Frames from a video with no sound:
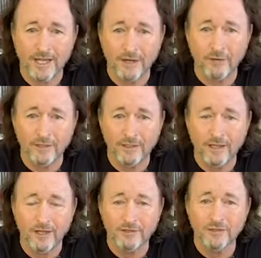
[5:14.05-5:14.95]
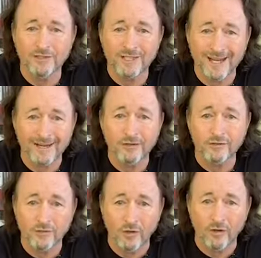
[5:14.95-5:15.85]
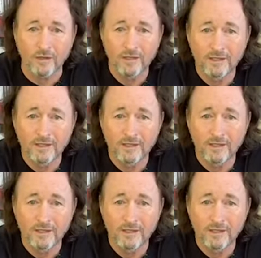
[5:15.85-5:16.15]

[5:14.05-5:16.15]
area on your entire dog.